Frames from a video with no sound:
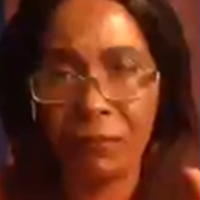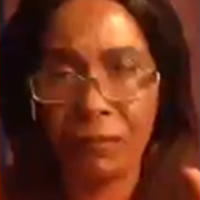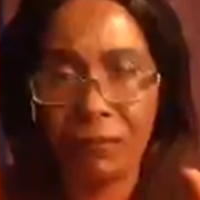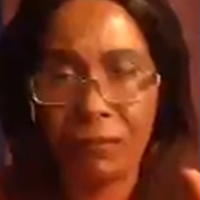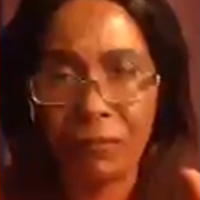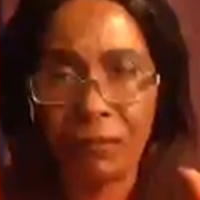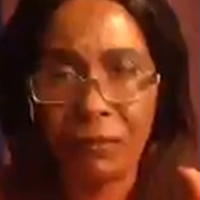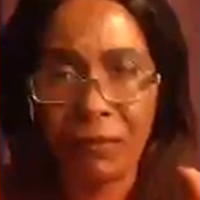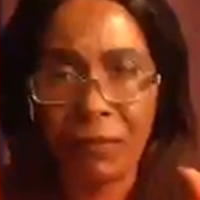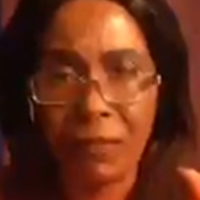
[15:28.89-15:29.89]

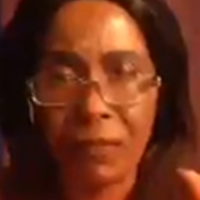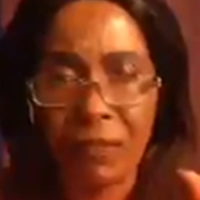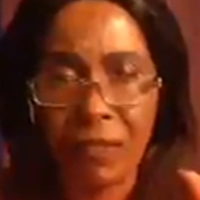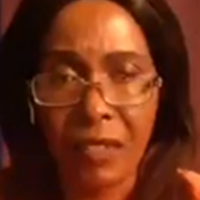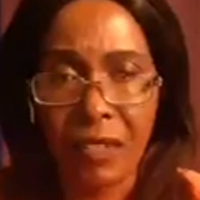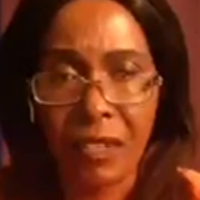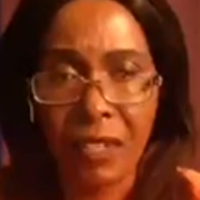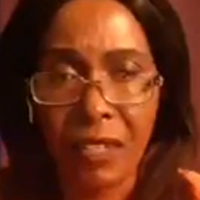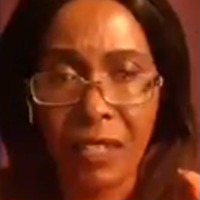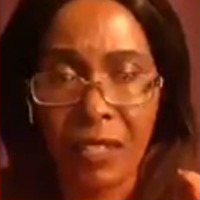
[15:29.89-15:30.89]

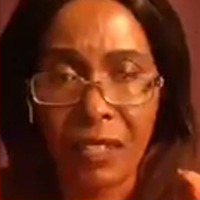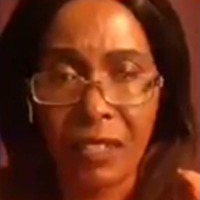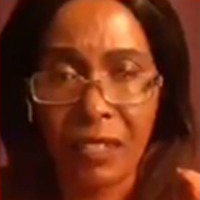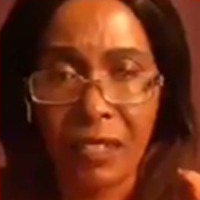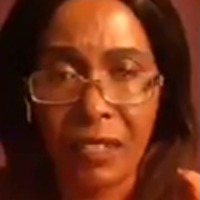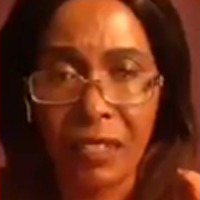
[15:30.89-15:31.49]
[no speech]